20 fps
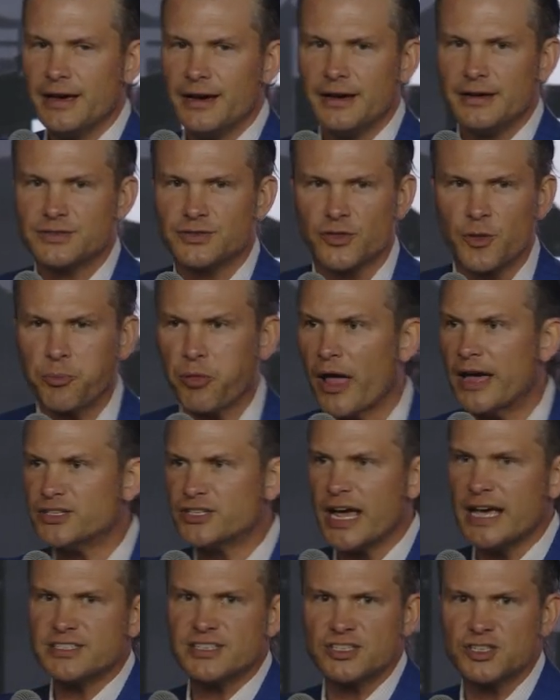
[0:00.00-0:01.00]
So the pledge
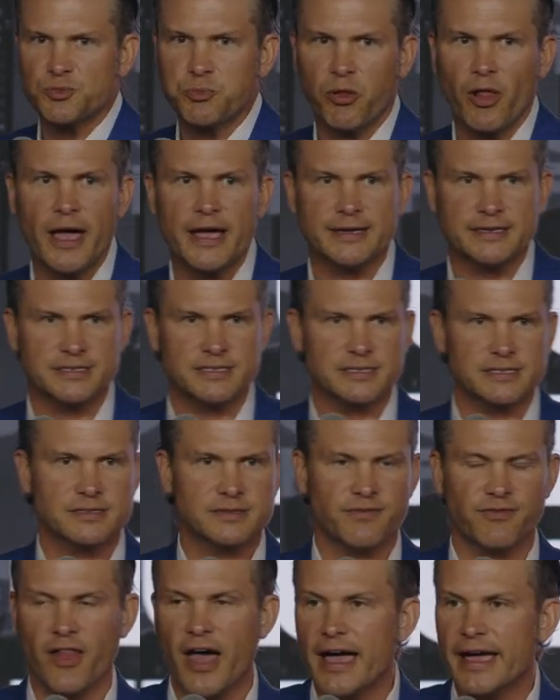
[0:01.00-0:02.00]
has its place,
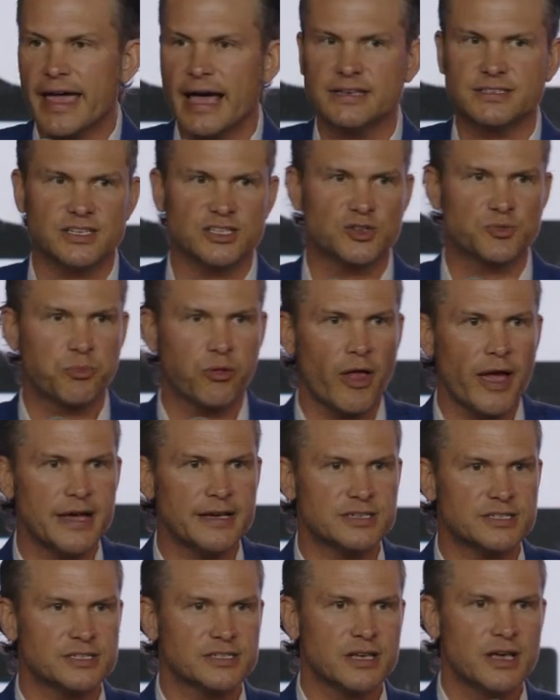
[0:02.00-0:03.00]
the flag has its
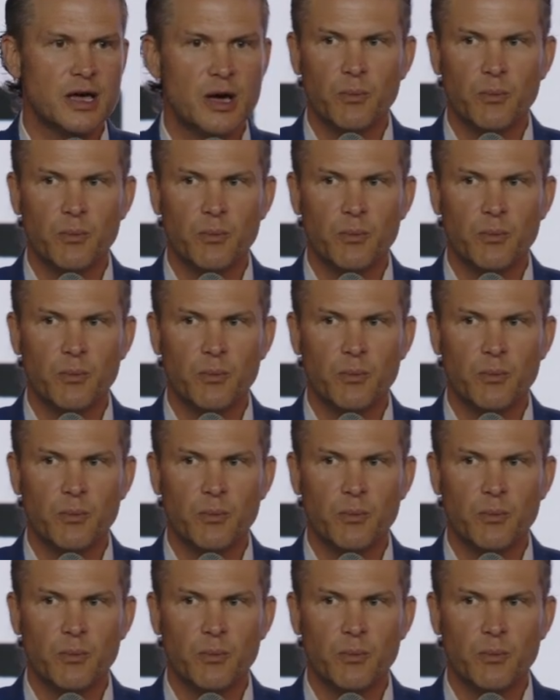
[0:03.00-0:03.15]
place,